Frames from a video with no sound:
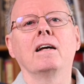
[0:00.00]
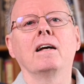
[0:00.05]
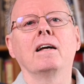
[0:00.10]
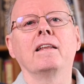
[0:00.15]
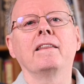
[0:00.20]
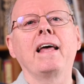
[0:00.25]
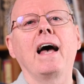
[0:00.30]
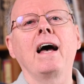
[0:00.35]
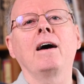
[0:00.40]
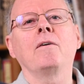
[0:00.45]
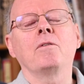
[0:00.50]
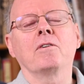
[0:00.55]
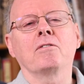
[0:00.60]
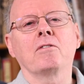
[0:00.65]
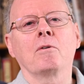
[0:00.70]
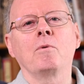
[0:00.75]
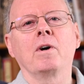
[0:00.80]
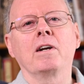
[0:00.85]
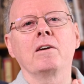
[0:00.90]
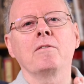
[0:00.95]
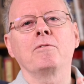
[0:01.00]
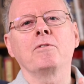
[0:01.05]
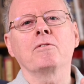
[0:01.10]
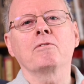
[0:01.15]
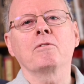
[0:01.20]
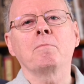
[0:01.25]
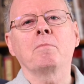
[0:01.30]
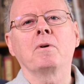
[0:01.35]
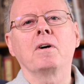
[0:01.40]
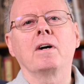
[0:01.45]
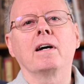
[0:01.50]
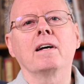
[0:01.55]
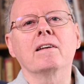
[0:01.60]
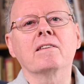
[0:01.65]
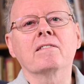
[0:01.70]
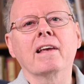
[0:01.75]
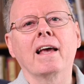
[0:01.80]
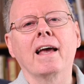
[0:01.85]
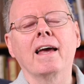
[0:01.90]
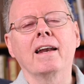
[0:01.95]
That was a wonderful
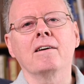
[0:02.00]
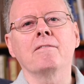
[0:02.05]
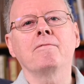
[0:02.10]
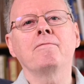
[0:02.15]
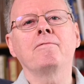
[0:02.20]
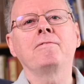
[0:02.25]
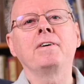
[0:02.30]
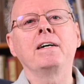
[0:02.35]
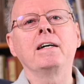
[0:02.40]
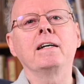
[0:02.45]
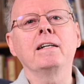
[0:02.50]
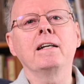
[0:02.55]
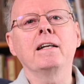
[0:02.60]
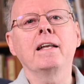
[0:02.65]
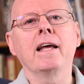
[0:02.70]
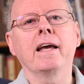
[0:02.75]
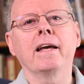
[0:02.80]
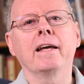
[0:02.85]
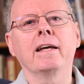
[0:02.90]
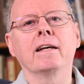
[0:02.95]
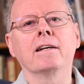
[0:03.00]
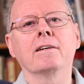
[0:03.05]
surprise and a fun day.